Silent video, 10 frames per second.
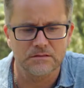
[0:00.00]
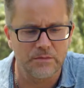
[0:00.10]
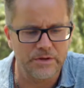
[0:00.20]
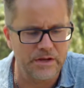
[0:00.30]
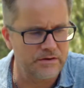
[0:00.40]

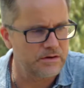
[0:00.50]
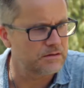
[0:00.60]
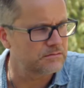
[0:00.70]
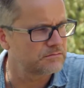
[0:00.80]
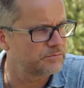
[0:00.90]
Coming down
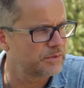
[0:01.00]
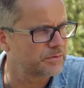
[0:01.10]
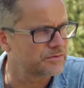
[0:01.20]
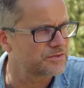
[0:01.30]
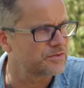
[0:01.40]
here,
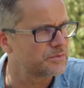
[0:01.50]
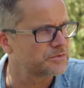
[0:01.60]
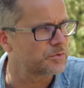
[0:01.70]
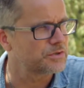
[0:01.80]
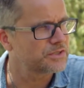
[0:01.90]
people are so
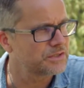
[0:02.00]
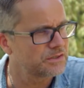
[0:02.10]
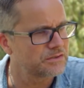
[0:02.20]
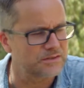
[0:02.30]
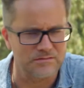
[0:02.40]
much more
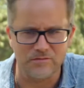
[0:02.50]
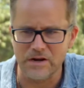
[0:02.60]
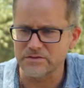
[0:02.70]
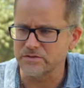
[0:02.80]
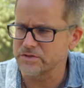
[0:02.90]
chill. The
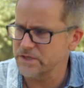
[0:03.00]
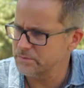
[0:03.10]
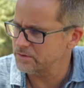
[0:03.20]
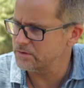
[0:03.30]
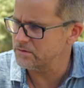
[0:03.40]
rents are
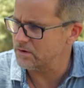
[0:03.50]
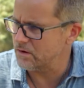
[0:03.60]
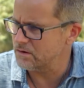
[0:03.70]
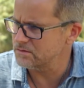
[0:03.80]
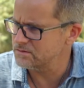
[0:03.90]
cheaper. The
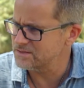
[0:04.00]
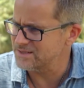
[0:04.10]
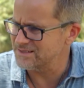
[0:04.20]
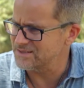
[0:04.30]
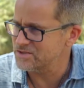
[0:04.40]
art
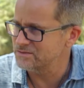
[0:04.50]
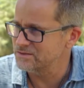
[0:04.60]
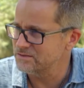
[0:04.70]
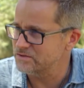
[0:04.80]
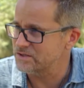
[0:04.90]
scene is
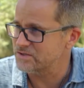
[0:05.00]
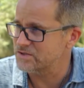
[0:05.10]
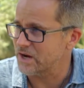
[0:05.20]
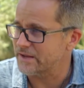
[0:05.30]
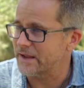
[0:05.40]
just
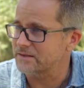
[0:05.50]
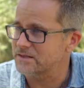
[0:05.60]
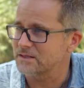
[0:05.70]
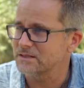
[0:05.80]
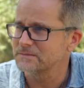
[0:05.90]
gigantic.